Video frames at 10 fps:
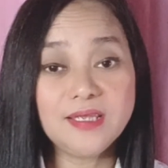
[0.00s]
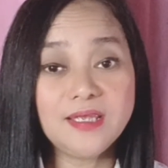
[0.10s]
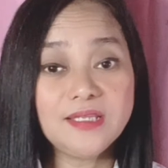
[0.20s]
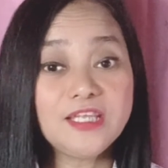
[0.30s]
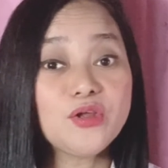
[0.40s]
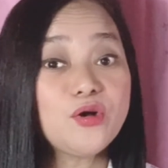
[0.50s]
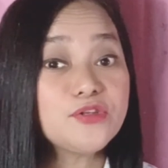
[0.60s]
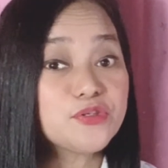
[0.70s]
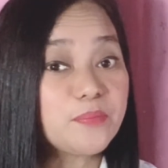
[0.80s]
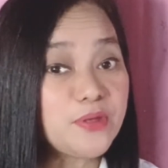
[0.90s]
It can
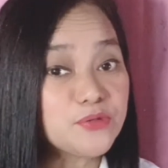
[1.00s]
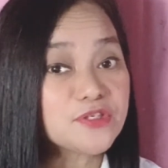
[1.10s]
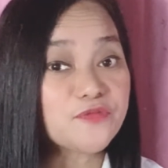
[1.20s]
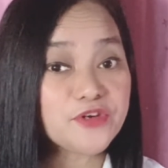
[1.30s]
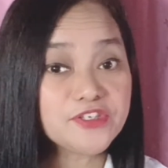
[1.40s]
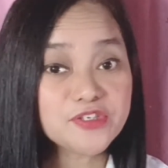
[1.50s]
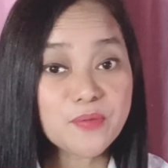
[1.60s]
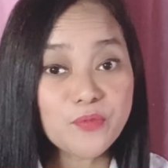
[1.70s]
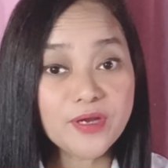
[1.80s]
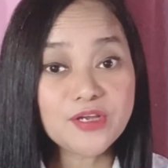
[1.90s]
also be used for
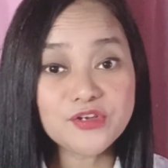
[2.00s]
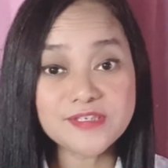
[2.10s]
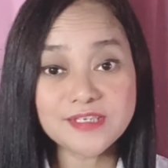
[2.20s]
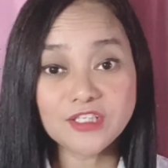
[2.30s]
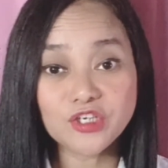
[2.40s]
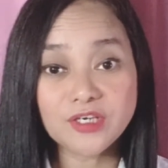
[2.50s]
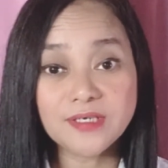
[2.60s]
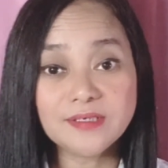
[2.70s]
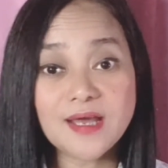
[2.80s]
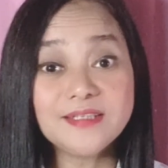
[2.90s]
someone
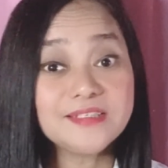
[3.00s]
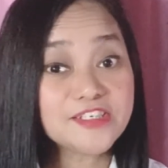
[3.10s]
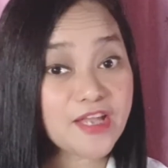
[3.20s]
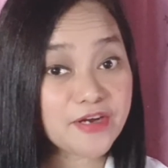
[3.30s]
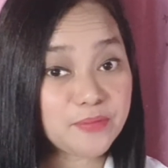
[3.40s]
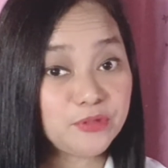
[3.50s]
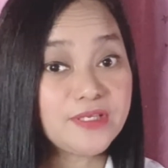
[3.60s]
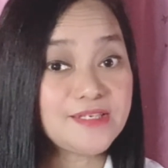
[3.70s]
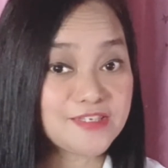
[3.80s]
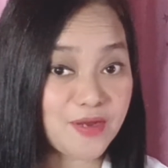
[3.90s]
considered undesirable
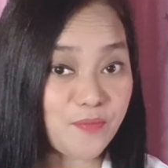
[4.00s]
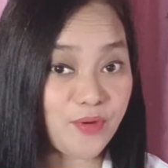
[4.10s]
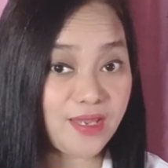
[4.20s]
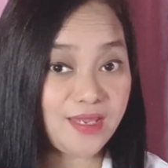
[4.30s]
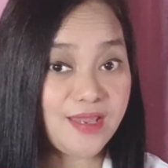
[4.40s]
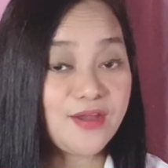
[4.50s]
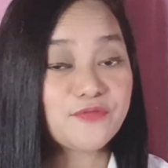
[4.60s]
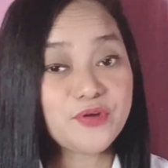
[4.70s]
in some way. For